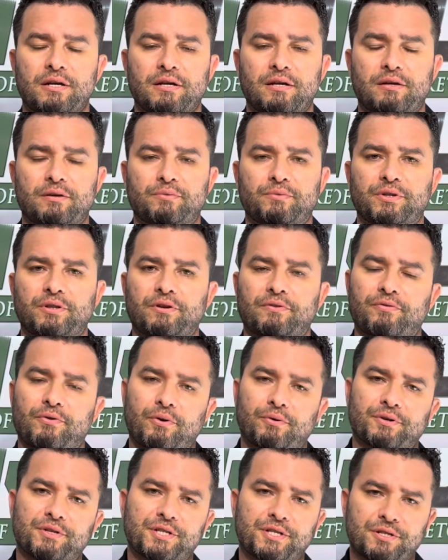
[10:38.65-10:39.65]
and we look
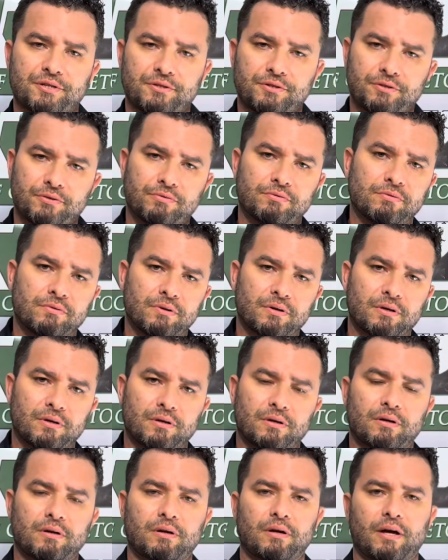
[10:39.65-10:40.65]
forward to seeing you
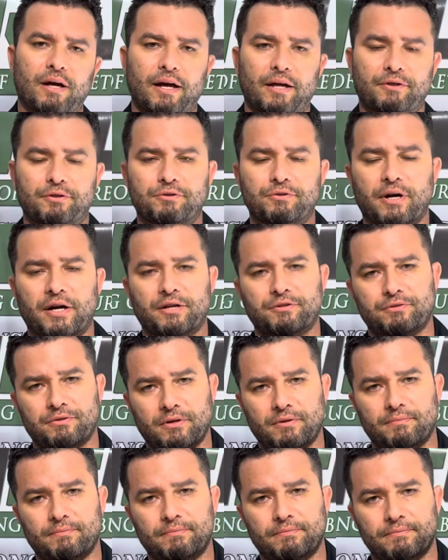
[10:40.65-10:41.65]
at the drag
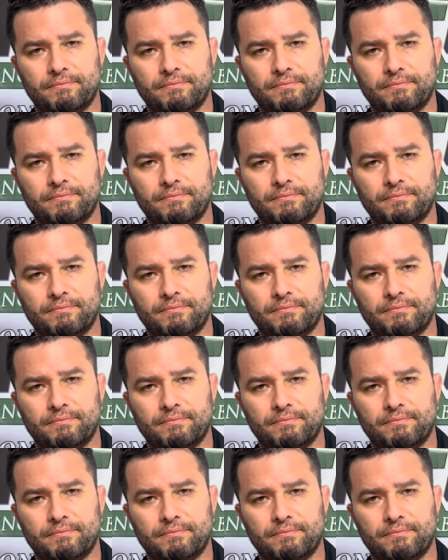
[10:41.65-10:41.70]
strip.